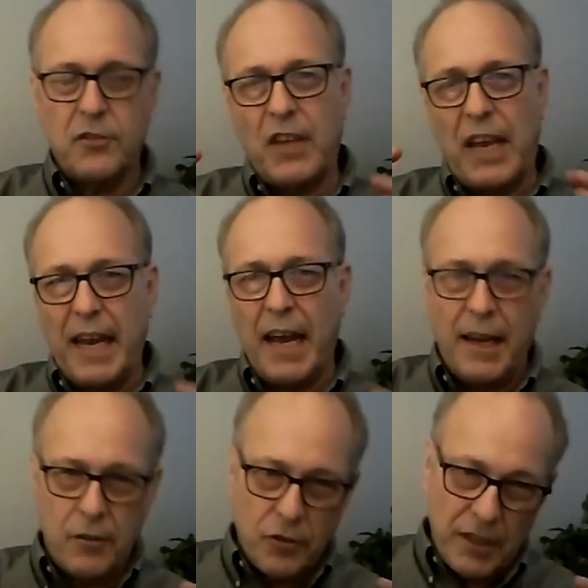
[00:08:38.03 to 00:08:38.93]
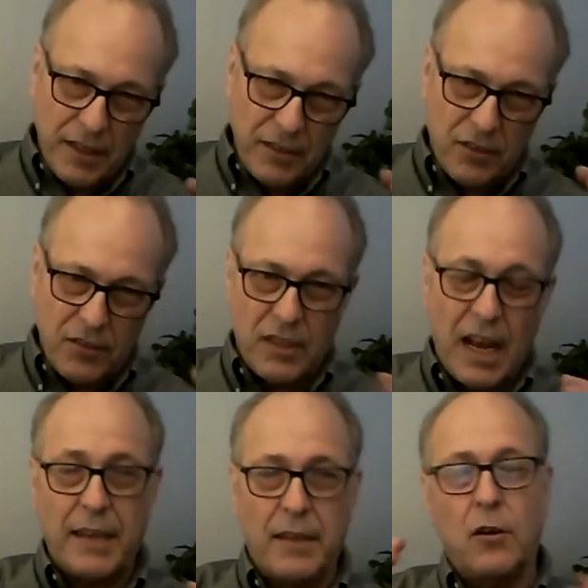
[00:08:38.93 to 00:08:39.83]
psychiatry, this is
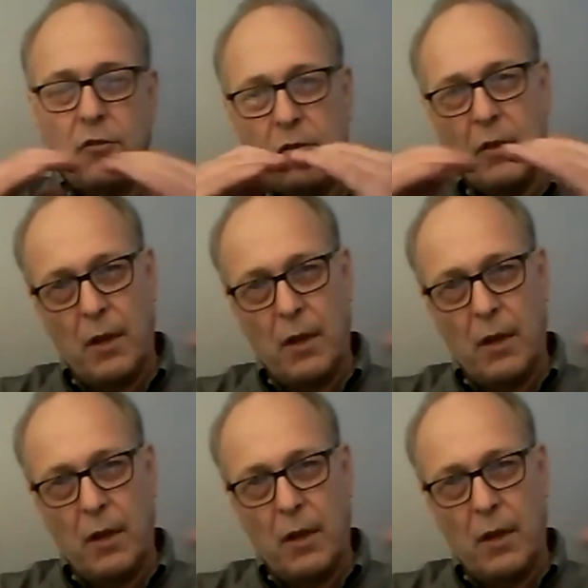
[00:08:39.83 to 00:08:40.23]
diagnosed